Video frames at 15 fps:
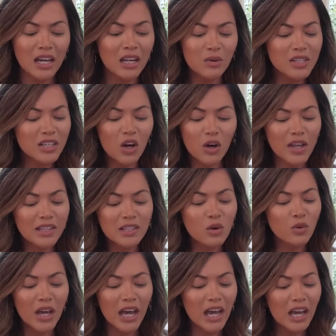He was like, oh, that's
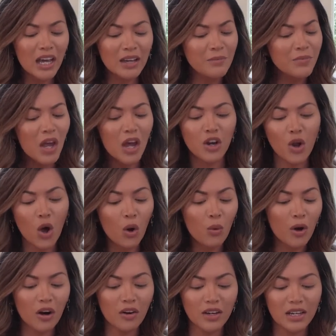okay, no
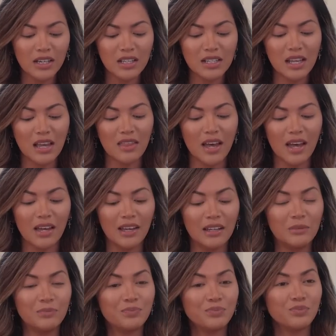worries. And
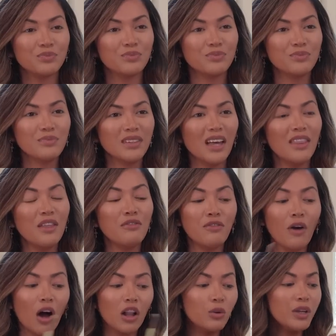then the
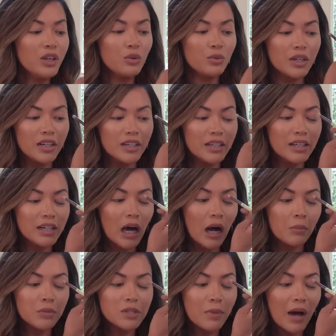following week, he comes